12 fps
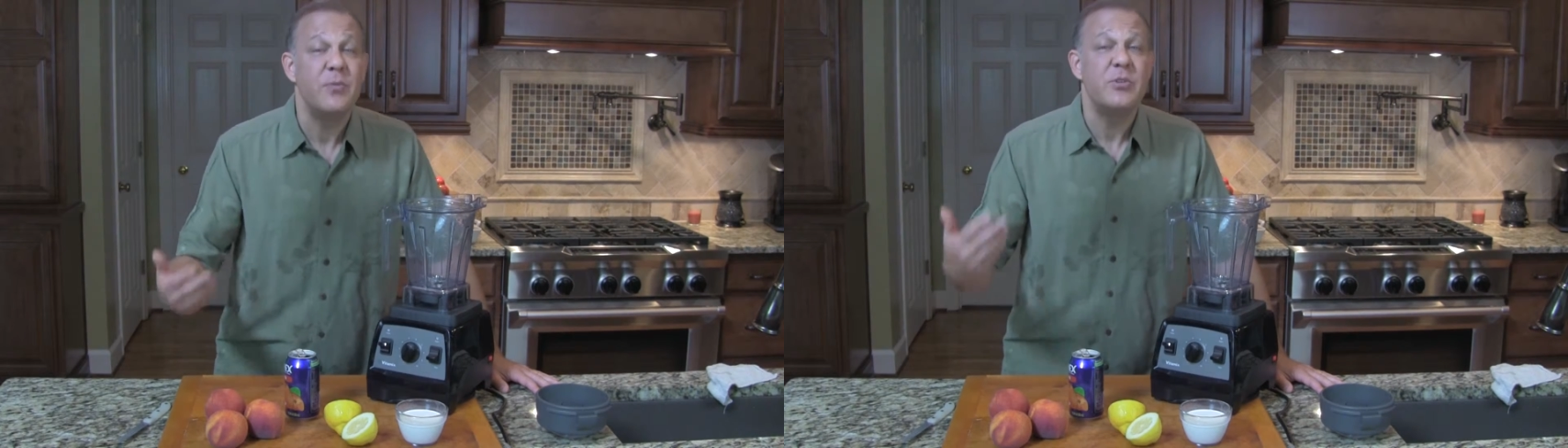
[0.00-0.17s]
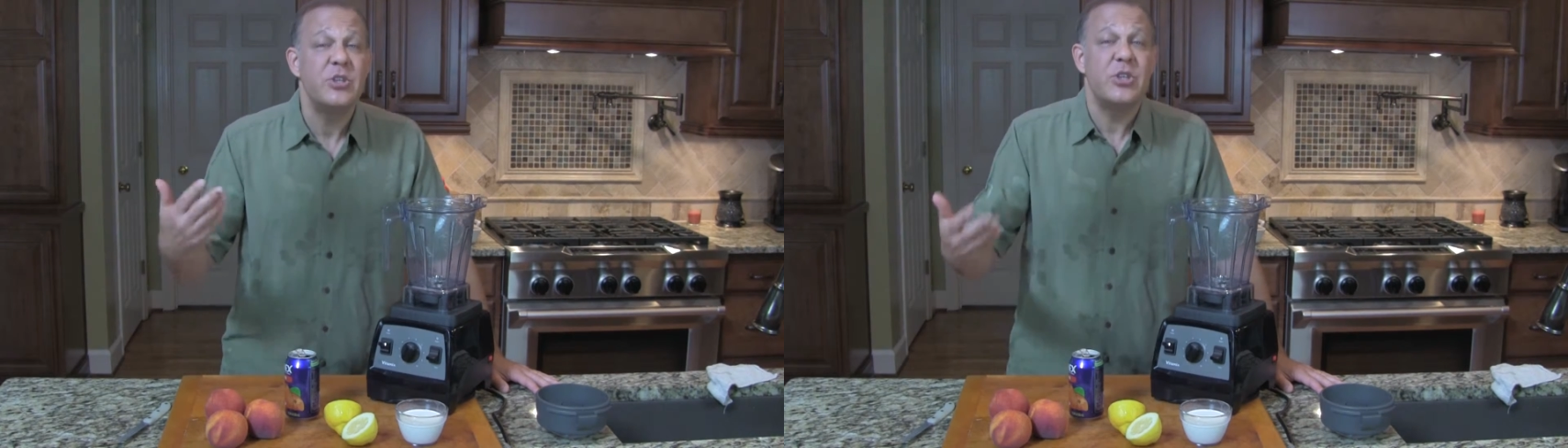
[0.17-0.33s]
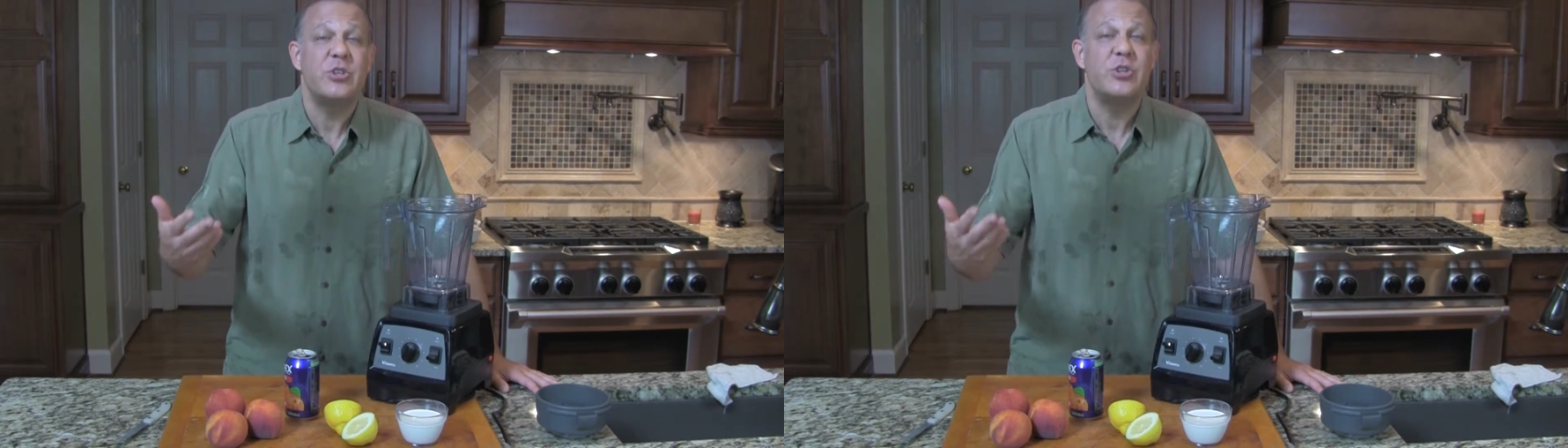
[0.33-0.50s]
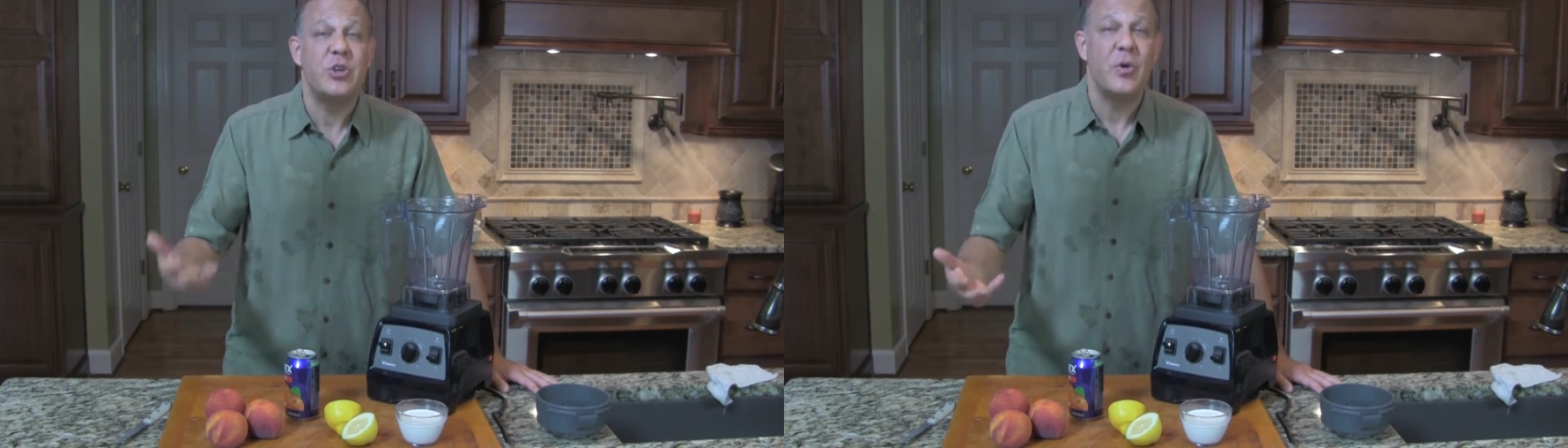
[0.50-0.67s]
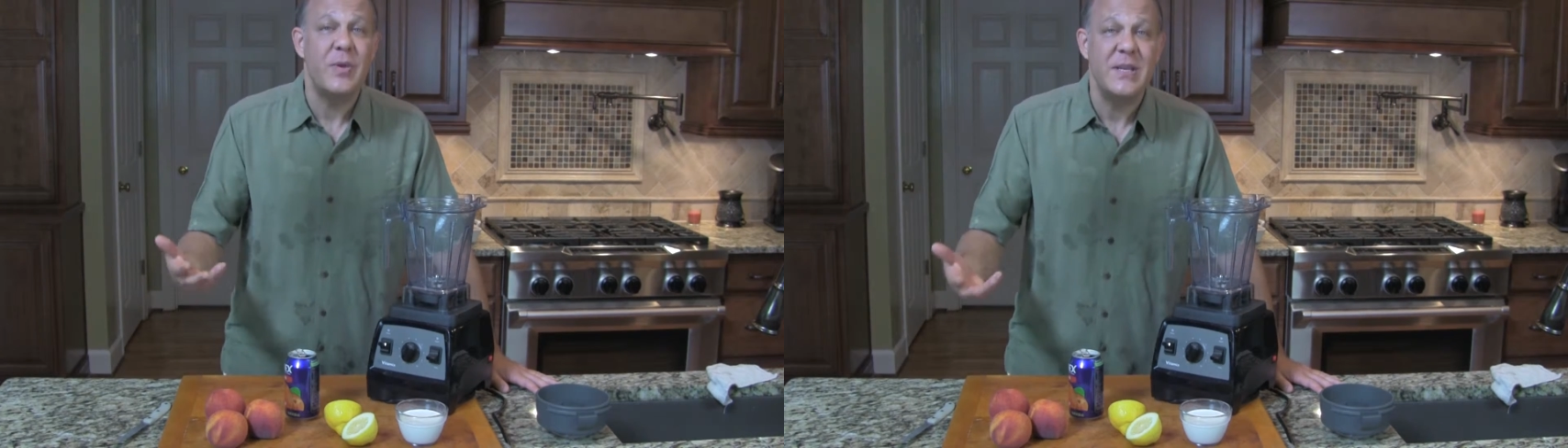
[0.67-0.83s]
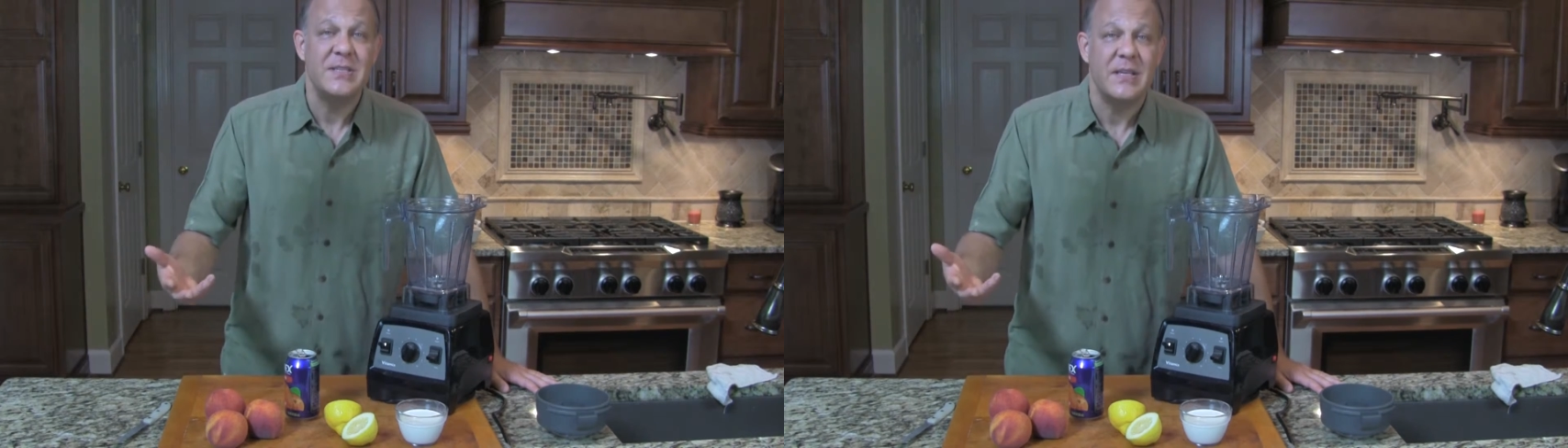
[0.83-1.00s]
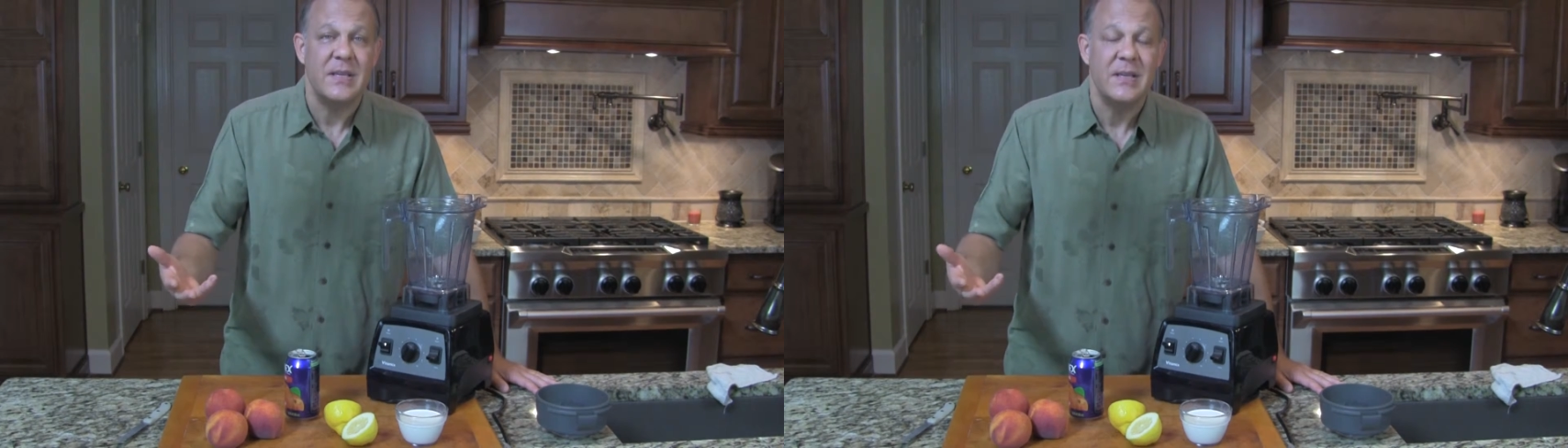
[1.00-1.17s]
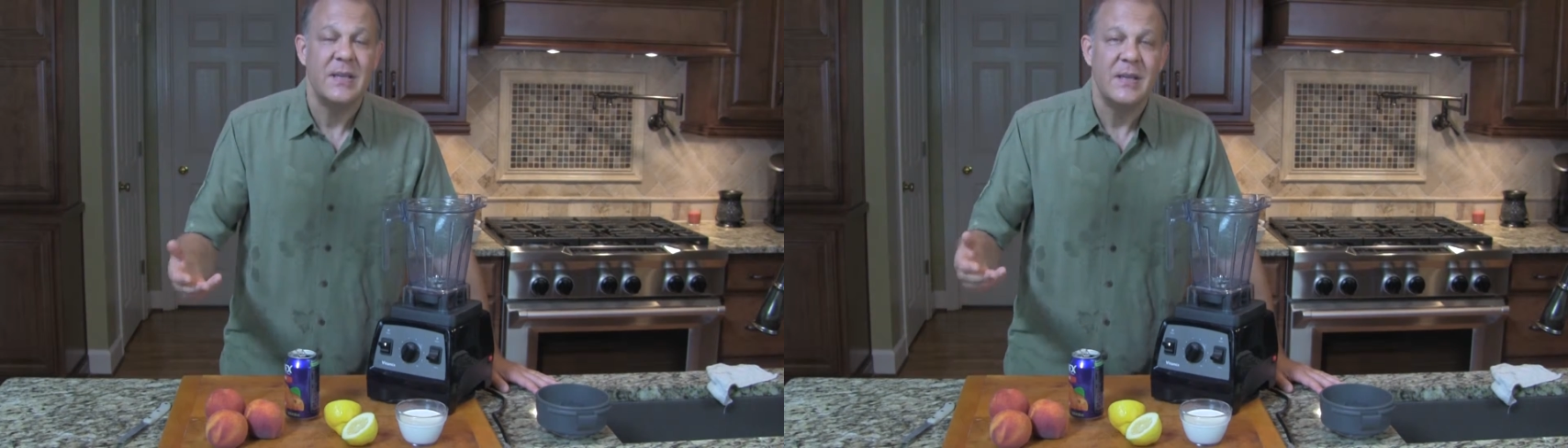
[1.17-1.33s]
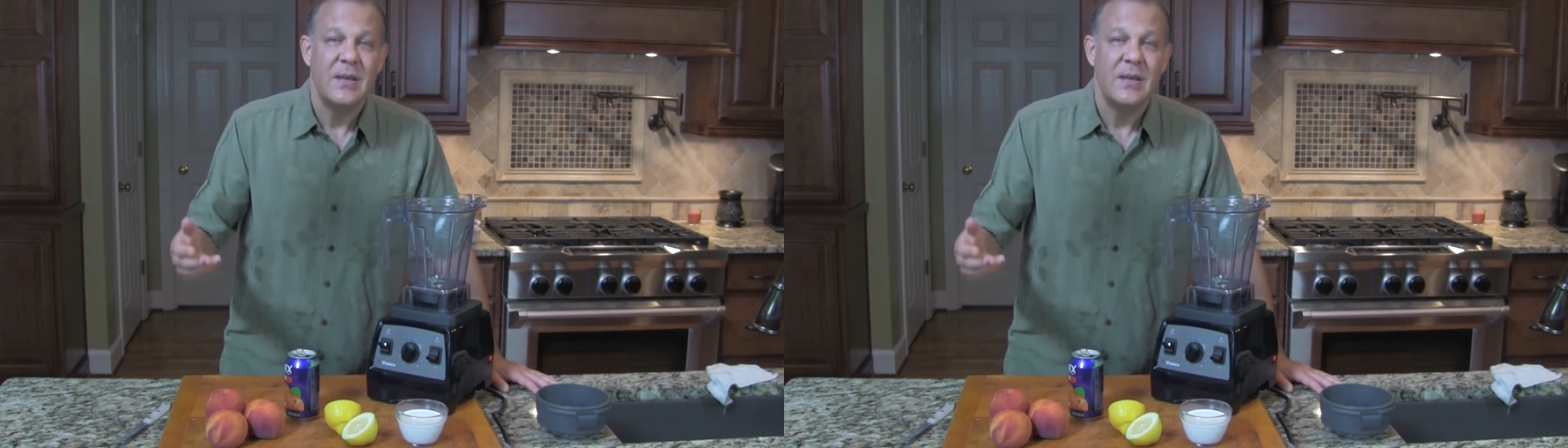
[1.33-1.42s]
It was just so easy.